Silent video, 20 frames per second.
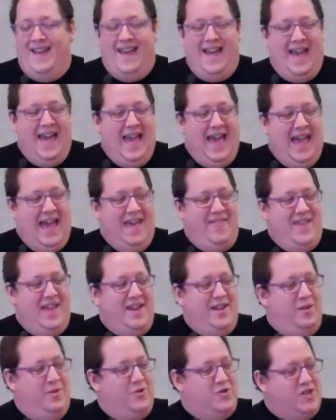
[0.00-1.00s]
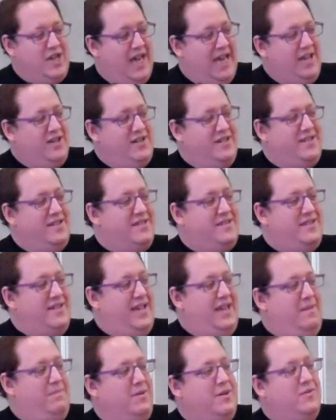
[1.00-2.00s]
and then you change it to
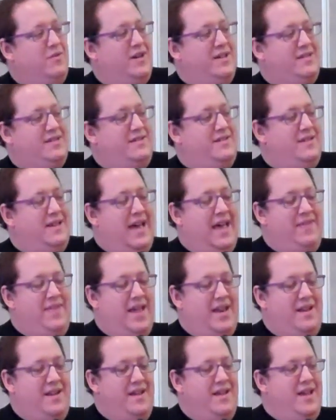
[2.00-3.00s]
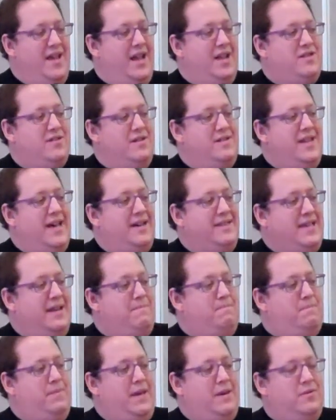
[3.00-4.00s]
C and then it turned out
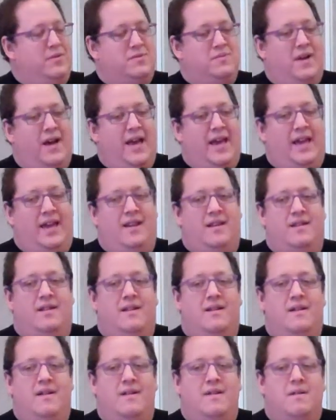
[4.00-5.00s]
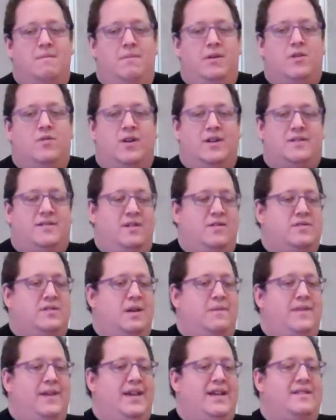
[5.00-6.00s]
that B was right. Because there's
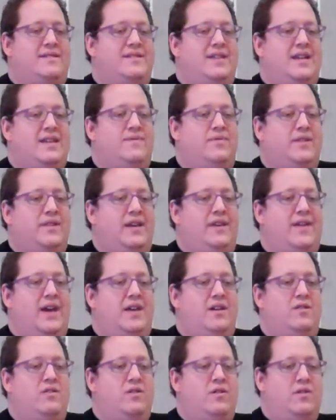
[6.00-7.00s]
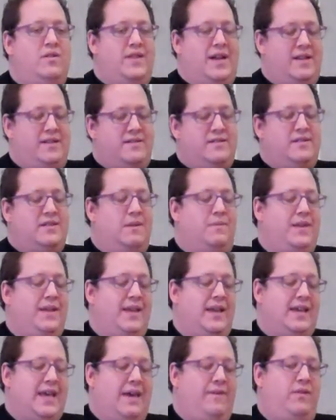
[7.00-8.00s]
something instinctively that you knew, that something
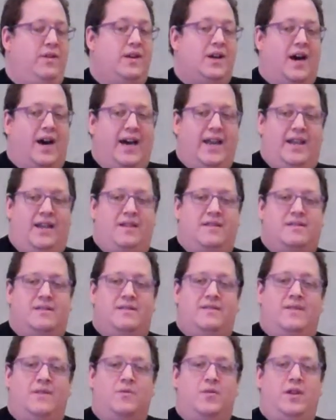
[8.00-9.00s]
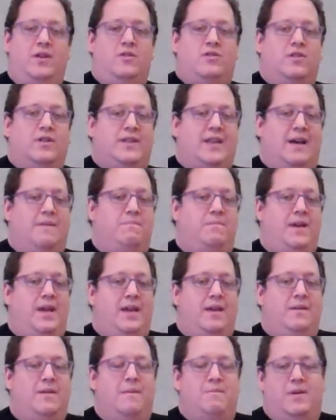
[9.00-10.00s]
that gave you guidance when you took that
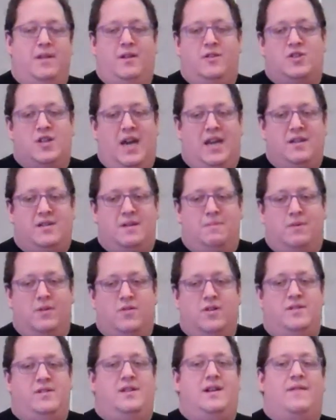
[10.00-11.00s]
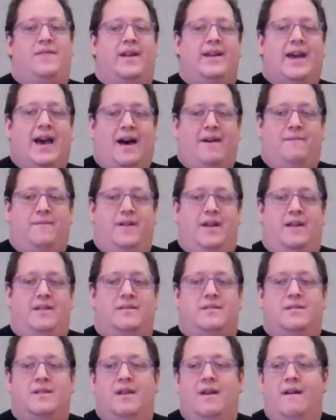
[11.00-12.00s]
B, but you changed it because you didn't have that
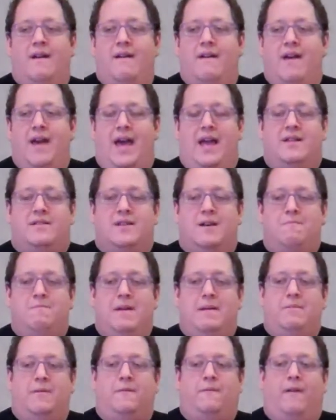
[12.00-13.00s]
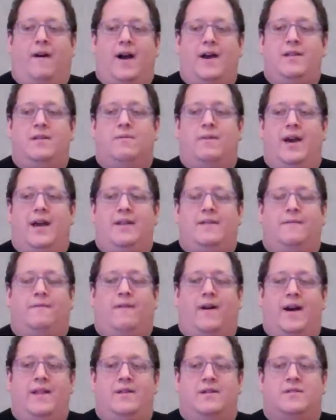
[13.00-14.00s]
confidence. And some people find a way to
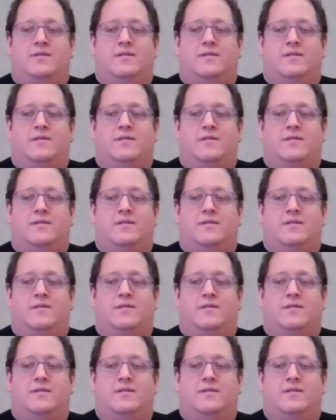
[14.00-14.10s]
find